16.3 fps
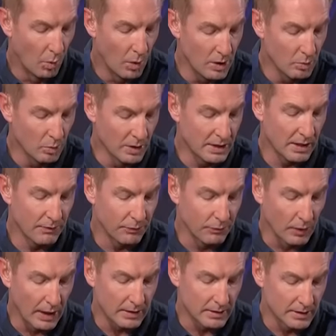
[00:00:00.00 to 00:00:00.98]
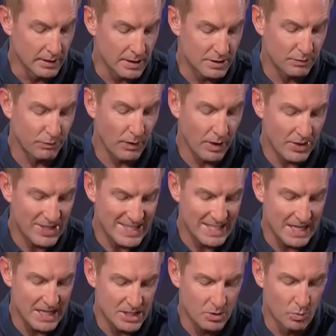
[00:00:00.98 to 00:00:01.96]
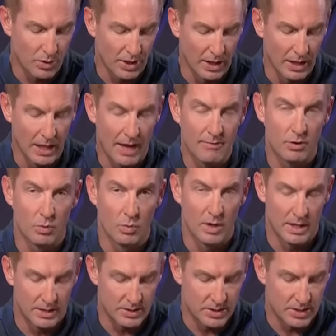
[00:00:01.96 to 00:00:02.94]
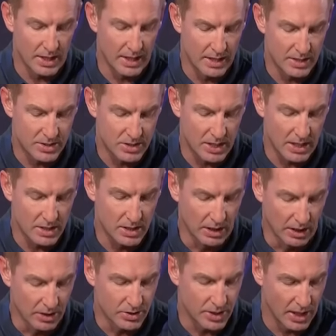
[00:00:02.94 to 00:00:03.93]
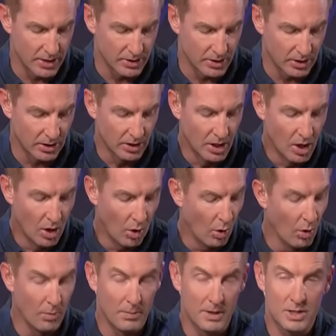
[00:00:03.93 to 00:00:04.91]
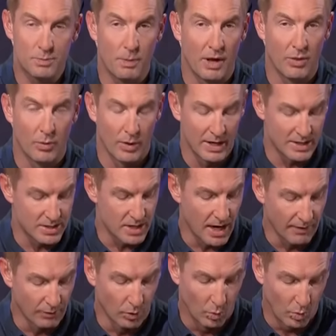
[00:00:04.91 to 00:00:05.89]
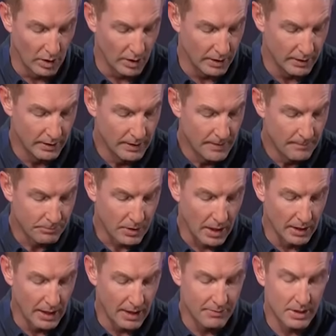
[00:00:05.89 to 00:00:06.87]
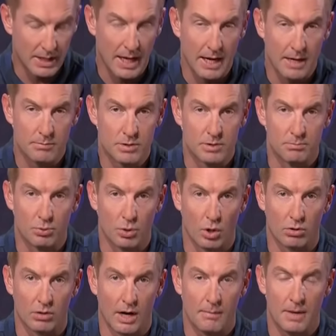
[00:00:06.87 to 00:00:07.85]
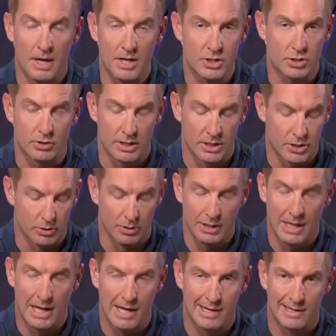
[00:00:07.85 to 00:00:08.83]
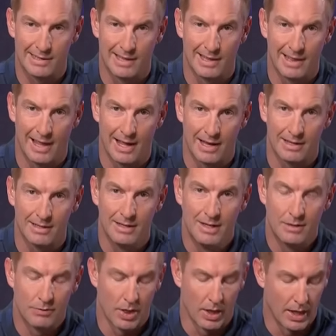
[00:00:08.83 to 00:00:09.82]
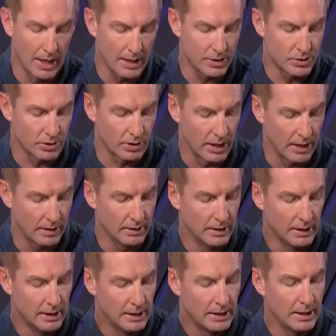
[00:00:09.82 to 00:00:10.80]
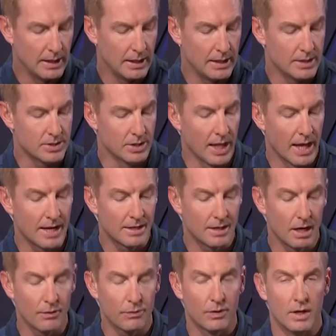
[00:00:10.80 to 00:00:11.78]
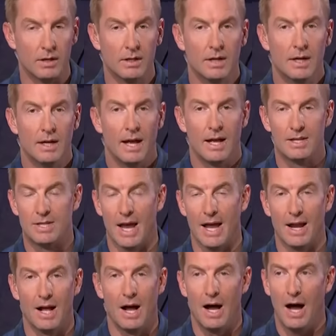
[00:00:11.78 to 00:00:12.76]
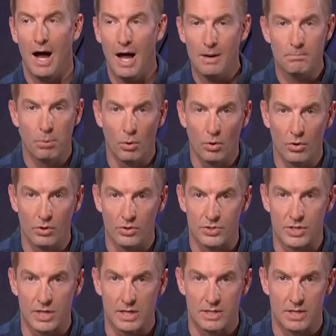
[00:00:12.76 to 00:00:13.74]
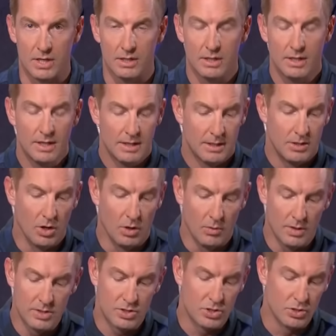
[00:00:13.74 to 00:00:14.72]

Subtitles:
win would give Franklin his fifth season with 11 wins in his 10-year tenure. Ole Miss, by the way, has never won 11 games in program history. So a lot on the line for the Lane train, as Lane Kiffin has had a hot portal season. No one's